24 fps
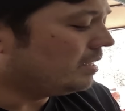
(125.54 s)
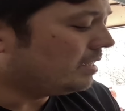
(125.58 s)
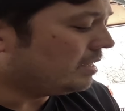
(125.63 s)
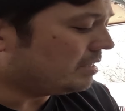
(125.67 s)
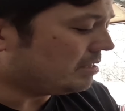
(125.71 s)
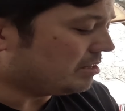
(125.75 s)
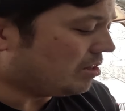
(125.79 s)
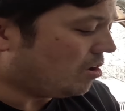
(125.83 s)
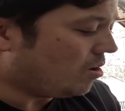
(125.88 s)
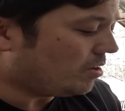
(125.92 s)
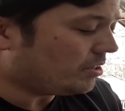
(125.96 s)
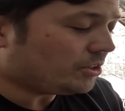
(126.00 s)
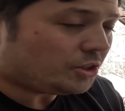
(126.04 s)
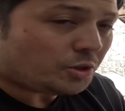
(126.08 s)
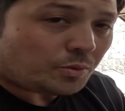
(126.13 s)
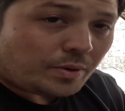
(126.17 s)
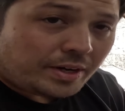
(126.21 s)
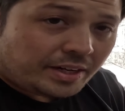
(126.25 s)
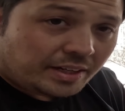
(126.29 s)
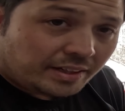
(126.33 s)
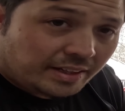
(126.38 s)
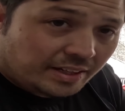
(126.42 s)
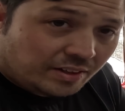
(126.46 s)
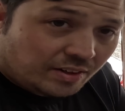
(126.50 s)
as long as your
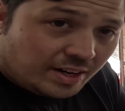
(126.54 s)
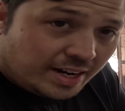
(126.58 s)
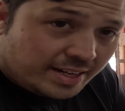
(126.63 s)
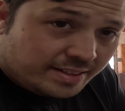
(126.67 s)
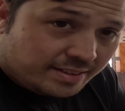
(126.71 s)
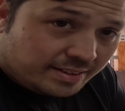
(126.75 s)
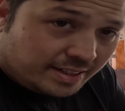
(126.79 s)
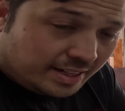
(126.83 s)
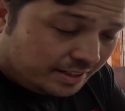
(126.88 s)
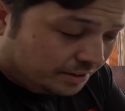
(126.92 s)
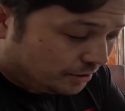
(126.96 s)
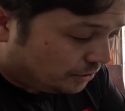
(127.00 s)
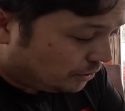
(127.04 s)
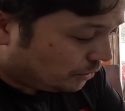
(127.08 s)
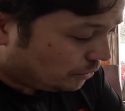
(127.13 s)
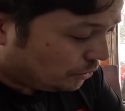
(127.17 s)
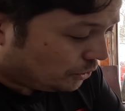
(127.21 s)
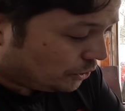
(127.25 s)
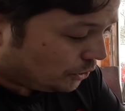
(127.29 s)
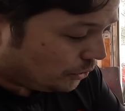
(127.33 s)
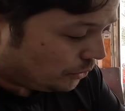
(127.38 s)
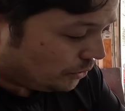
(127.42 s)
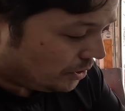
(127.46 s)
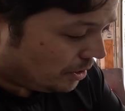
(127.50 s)
regulator hasn't gotten too
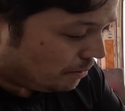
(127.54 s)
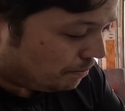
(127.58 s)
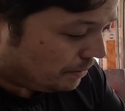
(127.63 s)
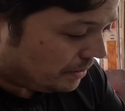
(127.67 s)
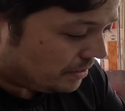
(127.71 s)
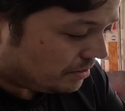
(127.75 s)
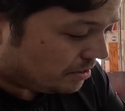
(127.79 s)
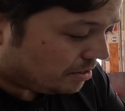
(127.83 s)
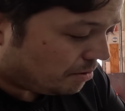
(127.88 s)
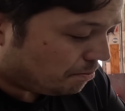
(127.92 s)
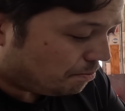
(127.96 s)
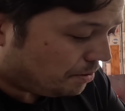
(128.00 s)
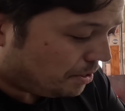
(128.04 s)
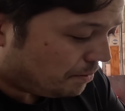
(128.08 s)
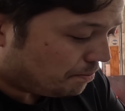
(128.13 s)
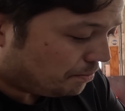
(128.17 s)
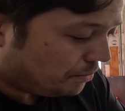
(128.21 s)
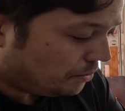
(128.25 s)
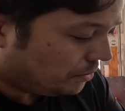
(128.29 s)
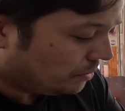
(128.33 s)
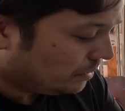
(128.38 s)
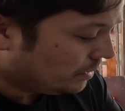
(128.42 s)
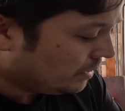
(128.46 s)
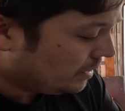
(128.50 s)
chewed up, like some
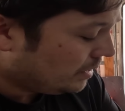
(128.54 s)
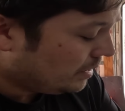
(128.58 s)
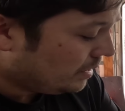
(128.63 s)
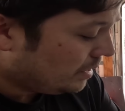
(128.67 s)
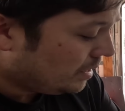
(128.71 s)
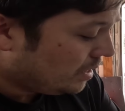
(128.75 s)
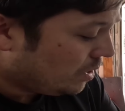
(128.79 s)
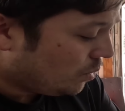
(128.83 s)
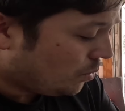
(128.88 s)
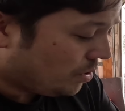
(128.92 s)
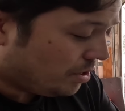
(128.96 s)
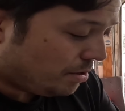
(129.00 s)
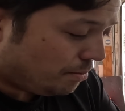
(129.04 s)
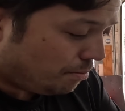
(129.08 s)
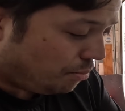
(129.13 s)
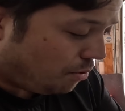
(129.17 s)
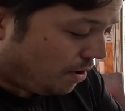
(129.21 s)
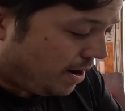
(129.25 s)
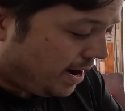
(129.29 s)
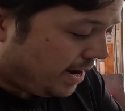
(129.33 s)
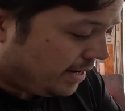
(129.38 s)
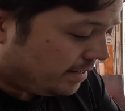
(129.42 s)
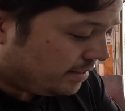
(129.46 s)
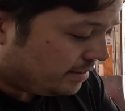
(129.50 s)
people, when it
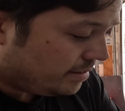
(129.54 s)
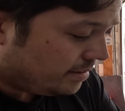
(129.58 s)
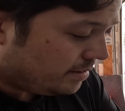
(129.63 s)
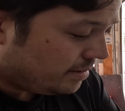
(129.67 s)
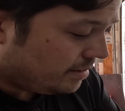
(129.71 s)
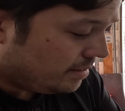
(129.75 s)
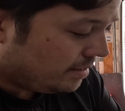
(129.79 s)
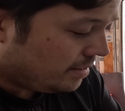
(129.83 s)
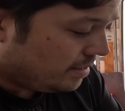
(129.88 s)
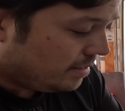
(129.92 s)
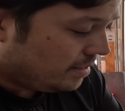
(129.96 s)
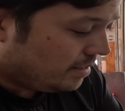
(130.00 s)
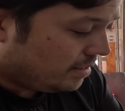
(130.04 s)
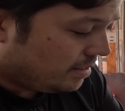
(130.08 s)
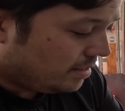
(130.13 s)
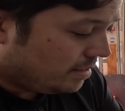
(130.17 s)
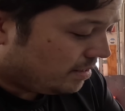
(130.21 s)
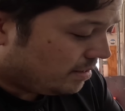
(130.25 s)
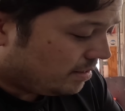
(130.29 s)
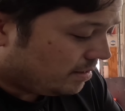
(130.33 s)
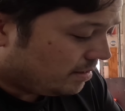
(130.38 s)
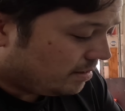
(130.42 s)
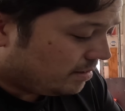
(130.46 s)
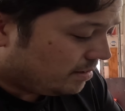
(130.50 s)
breaks,
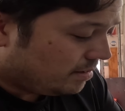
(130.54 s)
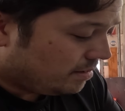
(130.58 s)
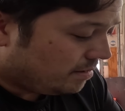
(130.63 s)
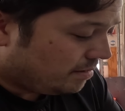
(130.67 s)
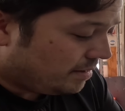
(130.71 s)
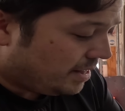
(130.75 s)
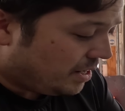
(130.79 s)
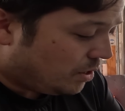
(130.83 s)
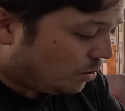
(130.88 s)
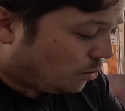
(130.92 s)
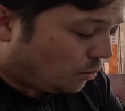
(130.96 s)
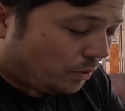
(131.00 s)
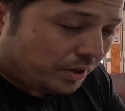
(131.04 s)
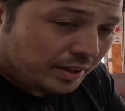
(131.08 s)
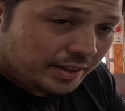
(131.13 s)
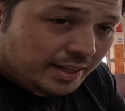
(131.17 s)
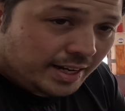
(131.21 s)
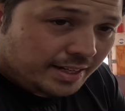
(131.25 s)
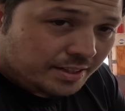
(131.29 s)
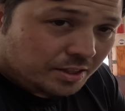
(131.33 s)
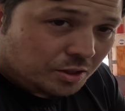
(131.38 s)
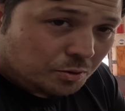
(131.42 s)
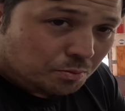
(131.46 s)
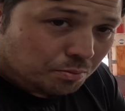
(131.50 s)
they don't
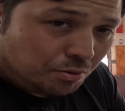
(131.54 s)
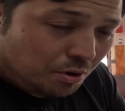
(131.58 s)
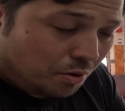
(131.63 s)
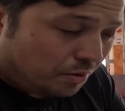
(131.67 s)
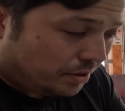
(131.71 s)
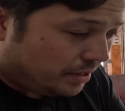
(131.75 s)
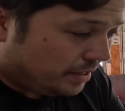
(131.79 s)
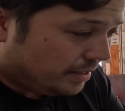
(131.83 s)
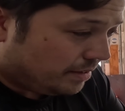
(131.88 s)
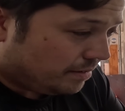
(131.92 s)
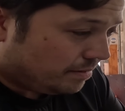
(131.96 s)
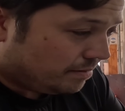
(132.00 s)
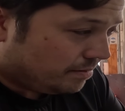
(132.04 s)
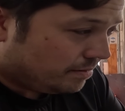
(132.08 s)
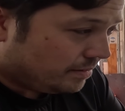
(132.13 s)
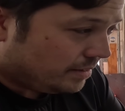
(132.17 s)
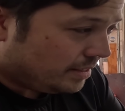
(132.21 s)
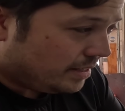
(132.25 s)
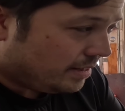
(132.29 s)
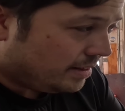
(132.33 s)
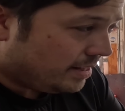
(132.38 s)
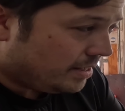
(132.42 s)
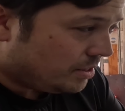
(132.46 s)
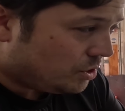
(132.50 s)
realize it's broken
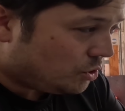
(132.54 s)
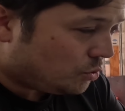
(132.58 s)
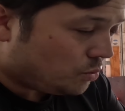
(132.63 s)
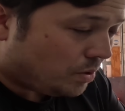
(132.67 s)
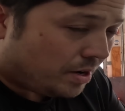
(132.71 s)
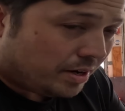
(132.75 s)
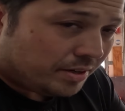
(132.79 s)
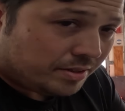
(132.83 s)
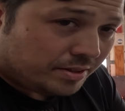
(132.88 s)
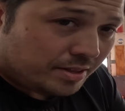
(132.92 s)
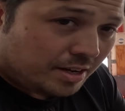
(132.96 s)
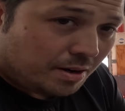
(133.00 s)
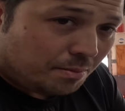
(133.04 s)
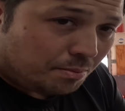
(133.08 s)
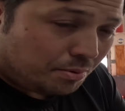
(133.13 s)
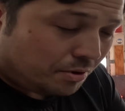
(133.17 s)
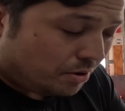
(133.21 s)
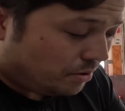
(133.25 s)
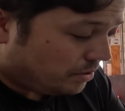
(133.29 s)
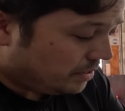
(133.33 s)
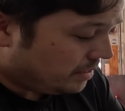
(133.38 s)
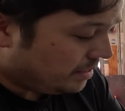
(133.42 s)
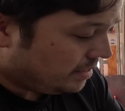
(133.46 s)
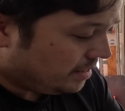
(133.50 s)
and they swear it's not
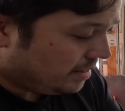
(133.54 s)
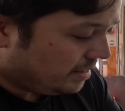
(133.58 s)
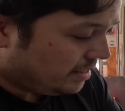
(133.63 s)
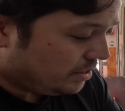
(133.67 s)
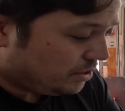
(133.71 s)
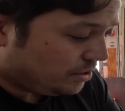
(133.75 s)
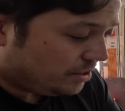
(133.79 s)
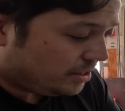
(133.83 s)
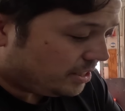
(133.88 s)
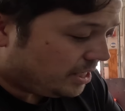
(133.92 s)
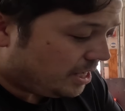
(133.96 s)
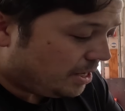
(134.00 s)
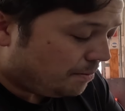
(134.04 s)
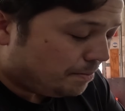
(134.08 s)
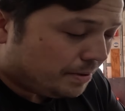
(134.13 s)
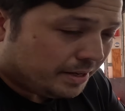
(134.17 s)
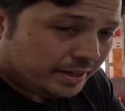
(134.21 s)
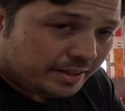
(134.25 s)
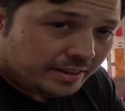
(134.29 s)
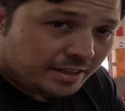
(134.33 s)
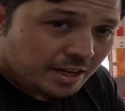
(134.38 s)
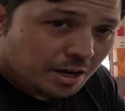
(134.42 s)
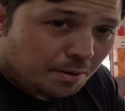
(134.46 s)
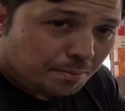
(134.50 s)
broken and they just keep
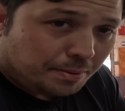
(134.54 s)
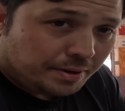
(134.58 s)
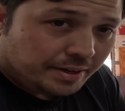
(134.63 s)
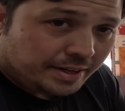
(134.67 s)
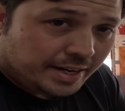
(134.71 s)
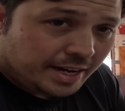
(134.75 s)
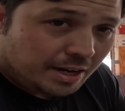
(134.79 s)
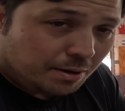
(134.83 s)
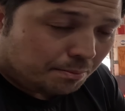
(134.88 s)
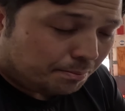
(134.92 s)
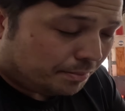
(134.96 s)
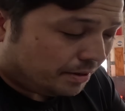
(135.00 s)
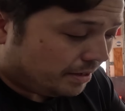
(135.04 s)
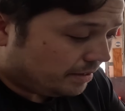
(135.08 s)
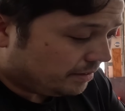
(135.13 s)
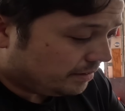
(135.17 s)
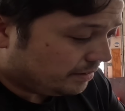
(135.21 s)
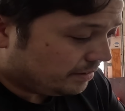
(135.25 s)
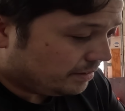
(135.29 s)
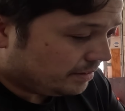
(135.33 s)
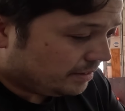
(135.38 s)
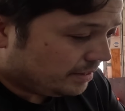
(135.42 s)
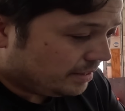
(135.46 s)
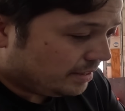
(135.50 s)
hitting the up and down
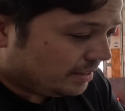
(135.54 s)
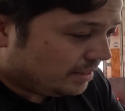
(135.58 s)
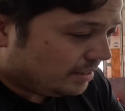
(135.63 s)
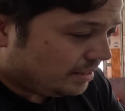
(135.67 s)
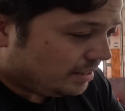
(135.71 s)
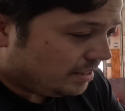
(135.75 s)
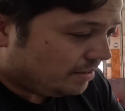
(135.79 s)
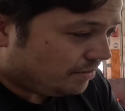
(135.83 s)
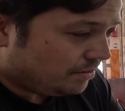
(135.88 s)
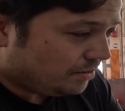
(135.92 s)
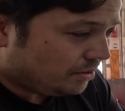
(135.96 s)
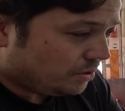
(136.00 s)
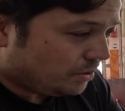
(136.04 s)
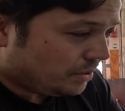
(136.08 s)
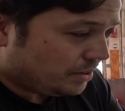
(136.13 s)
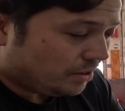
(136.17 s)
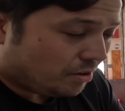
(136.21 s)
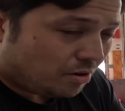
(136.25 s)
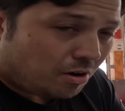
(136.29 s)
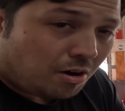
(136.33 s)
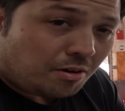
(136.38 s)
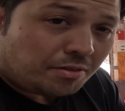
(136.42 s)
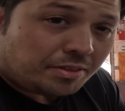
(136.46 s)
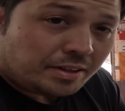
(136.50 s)
button, even though in
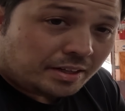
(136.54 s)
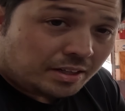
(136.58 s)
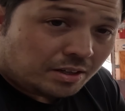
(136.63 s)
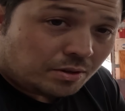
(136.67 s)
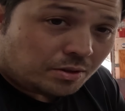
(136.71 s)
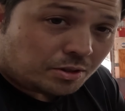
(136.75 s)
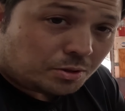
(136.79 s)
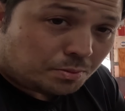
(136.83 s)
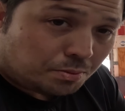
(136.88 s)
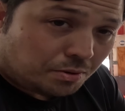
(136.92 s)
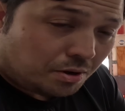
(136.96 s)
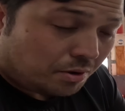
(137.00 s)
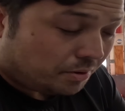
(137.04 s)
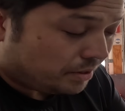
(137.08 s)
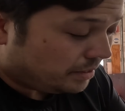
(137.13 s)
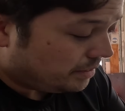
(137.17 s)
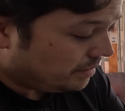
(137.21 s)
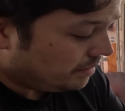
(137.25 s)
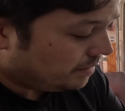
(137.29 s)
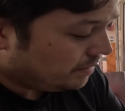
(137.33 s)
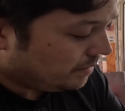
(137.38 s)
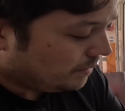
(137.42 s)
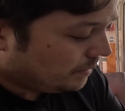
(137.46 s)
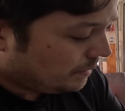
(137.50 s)
their heart they know it's
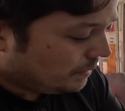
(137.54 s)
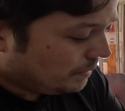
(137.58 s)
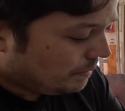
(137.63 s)
broken.